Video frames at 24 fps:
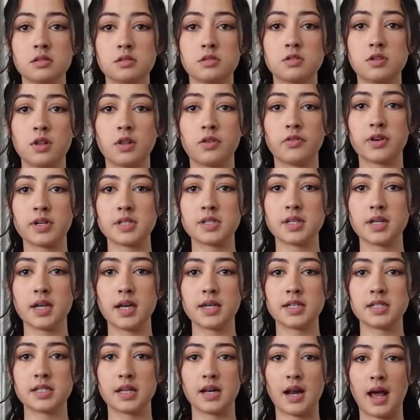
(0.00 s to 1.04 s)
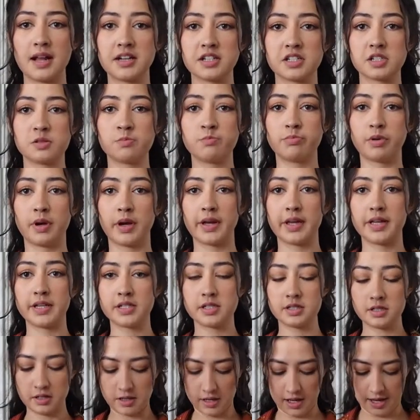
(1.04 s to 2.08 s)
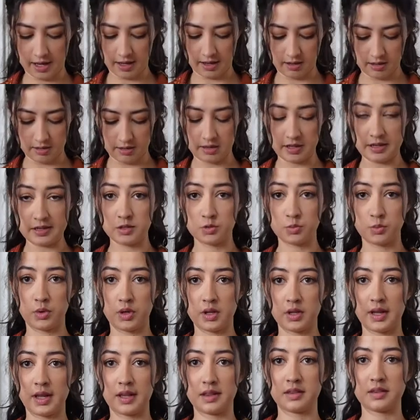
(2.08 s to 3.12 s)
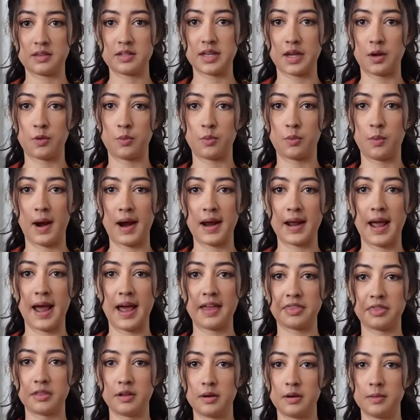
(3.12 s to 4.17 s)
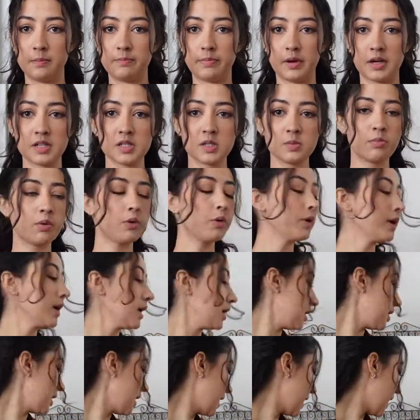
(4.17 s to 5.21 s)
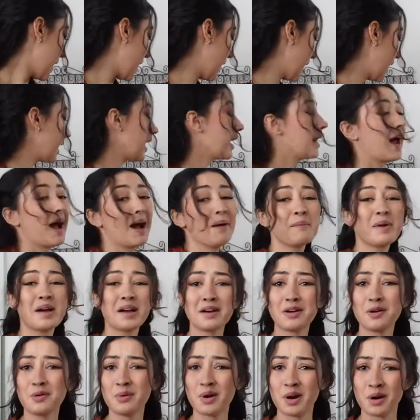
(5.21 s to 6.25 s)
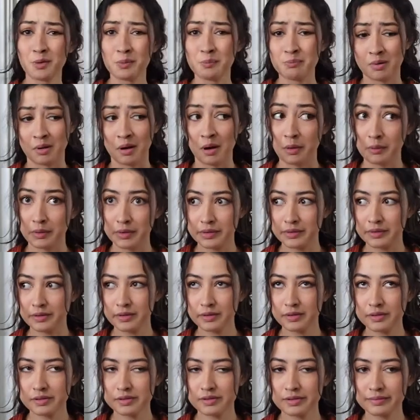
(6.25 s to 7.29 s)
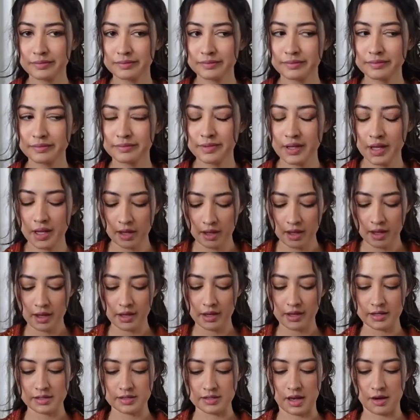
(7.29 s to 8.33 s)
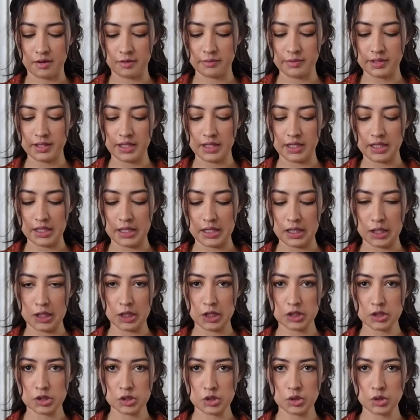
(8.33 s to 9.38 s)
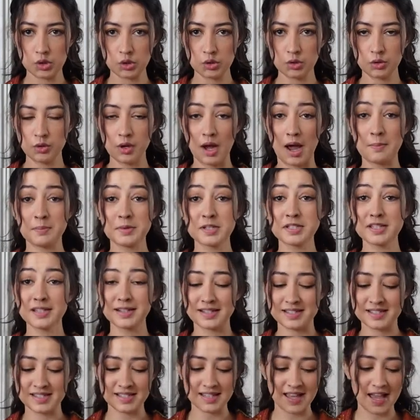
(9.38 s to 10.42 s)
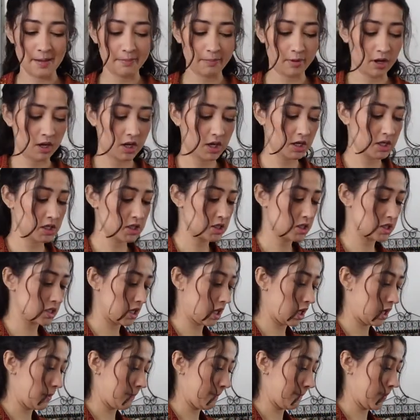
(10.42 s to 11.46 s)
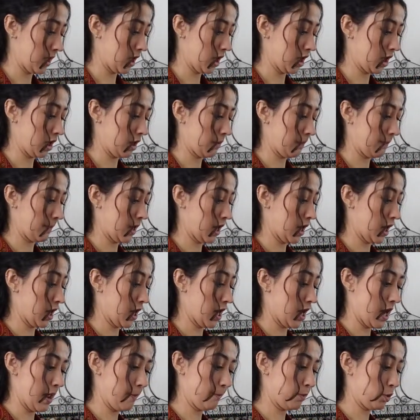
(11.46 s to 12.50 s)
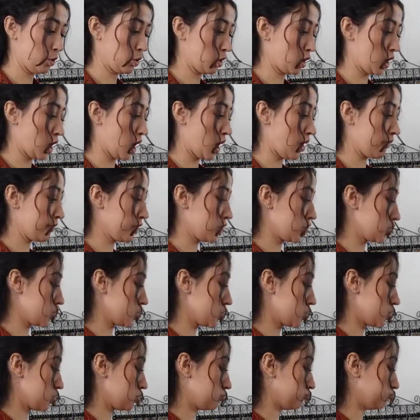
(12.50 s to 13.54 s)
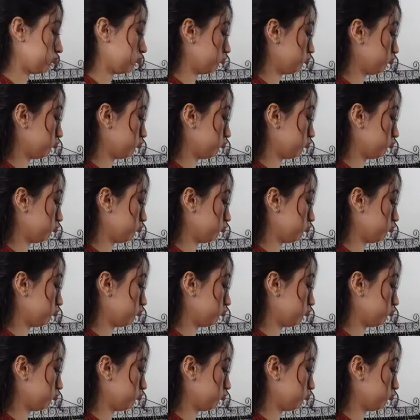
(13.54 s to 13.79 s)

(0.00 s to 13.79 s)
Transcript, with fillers: So the first thing I did, I just buttoned like this one that's like right at the bust point and I'm not going to wear a bra with this because I don't really need to. I'm just going to slap on some um, nipple covers.